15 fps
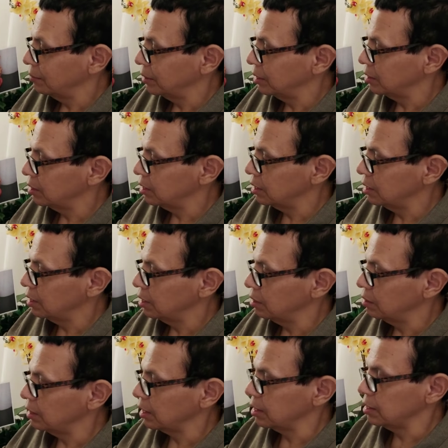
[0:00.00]
But, you
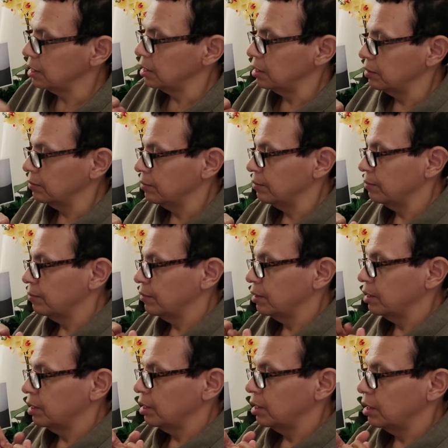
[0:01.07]
know, like I said,
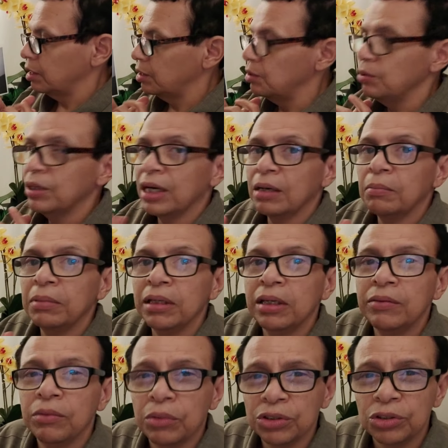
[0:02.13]
you got to
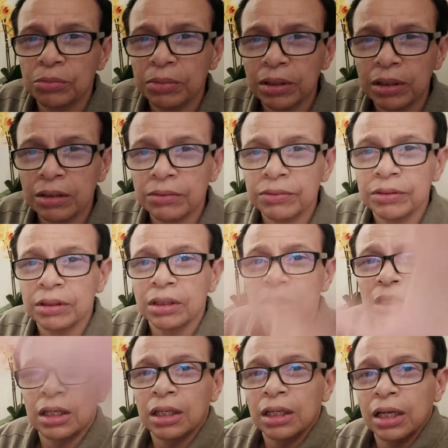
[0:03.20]
believe in what you believe.
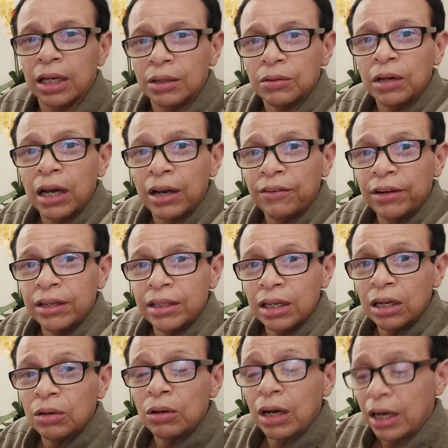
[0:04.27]
And I right
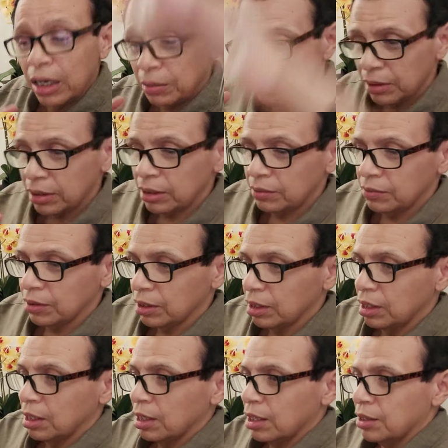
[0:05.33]
now, I believe
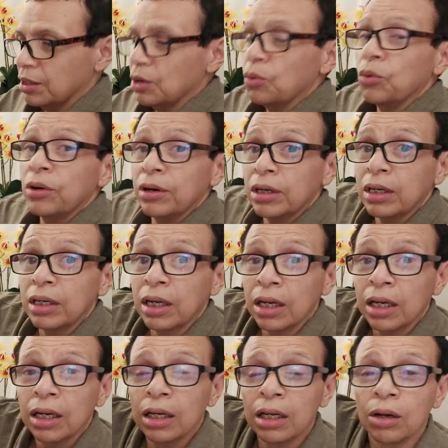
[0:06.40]
that we're going
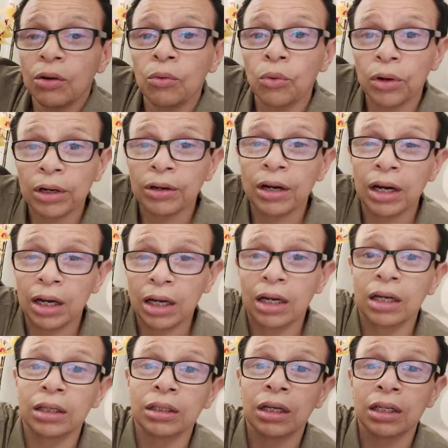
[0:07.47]
to work
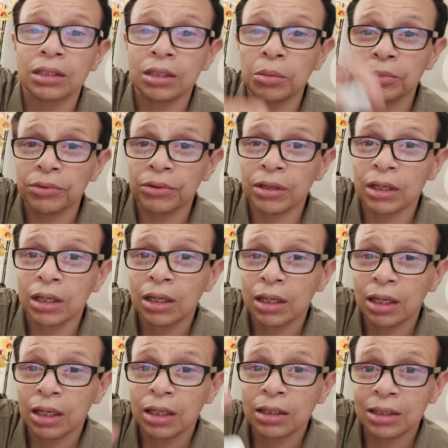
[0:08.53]
on summoning,
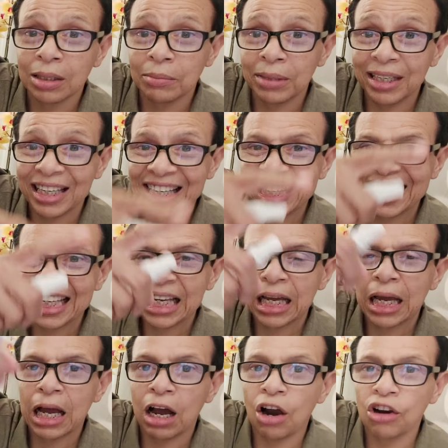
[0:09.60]
summoning
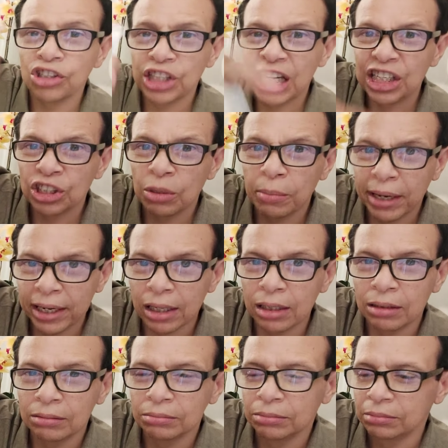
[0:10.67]
Archangel
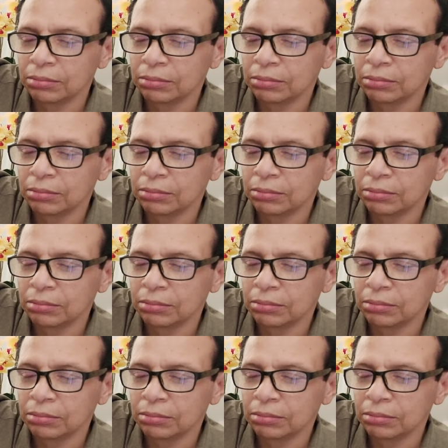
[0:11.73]
Michael.